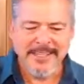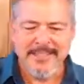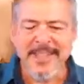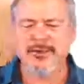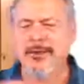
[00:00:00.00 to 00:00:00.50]

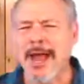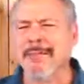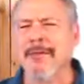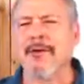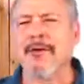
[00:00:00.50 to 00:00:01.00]
That's right
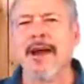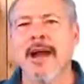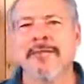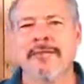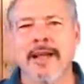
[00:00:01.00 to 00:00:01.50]
before
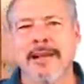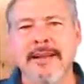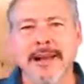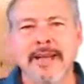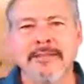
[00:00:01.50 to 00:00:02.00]
I fly
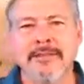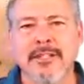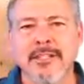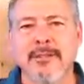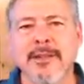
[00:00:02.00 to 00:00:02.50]
to Nashville
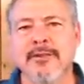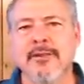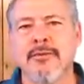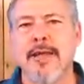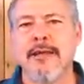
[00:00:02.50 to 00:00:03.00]
to speak
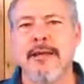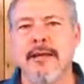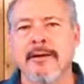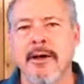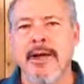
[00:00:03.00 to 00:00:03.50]
to a
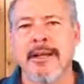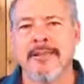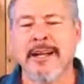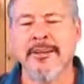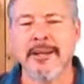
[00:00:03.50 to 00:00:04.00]
whole heck of
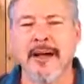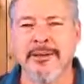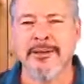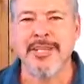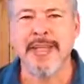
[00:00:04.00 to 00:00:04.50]
a lot of
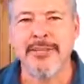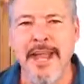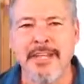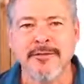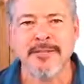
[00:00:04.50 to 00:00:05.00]
doctors in Nashville,